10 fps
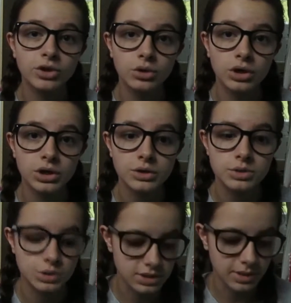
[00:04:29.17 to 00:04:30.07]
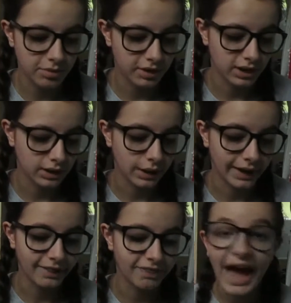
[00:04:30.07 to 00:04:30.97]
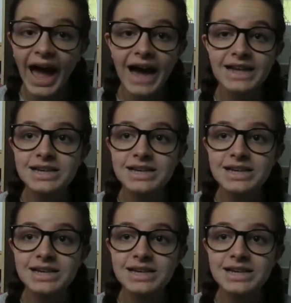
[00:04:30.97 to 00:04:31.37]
you can use or something like that,